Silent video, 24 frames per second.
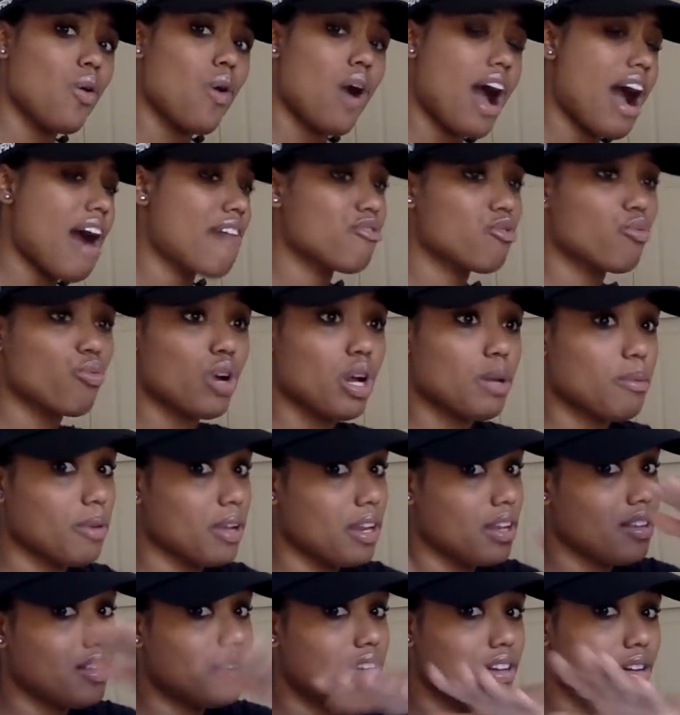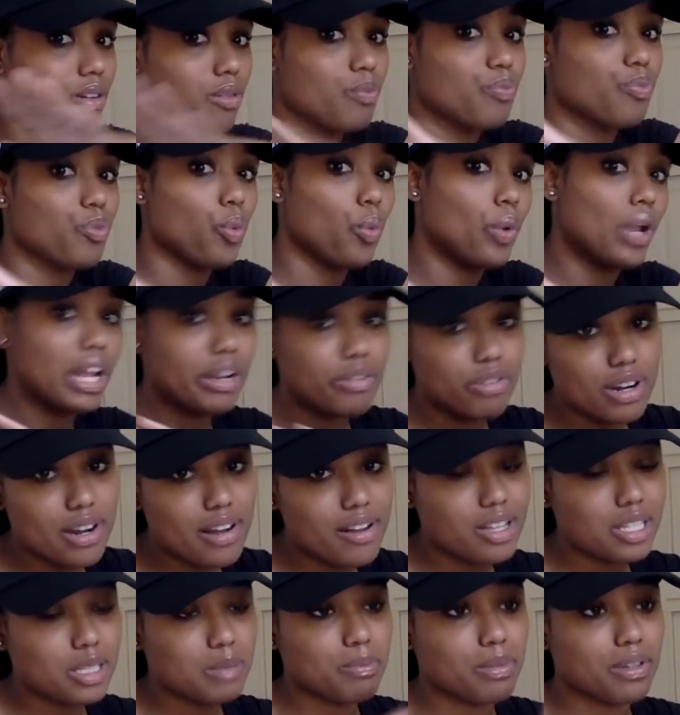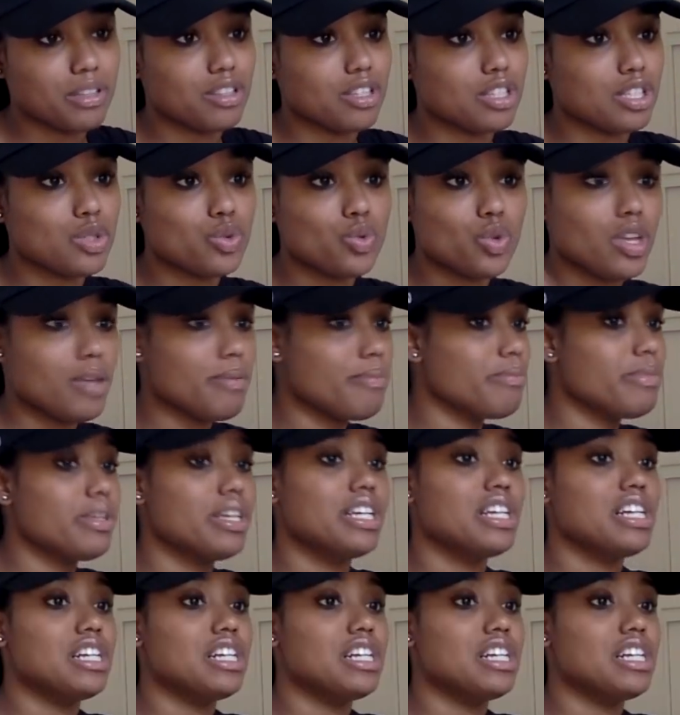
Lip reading: I have to worry about, whatever else, but the swim